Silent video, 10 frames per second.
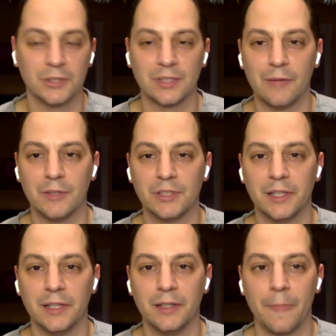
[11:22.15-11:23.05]
Just
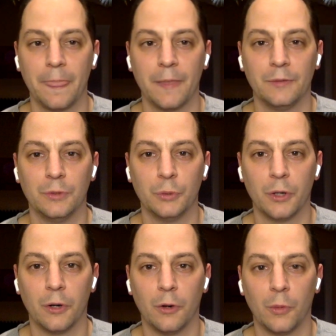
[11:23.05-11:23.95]
obviously
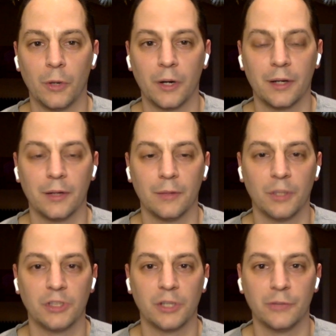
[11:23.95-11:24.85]
do your homework,
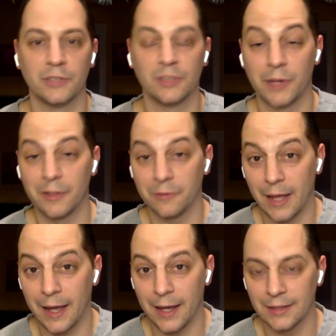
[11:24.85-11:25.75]
watch out for some red
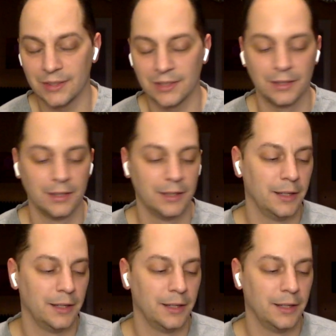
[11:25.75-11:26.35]
flags,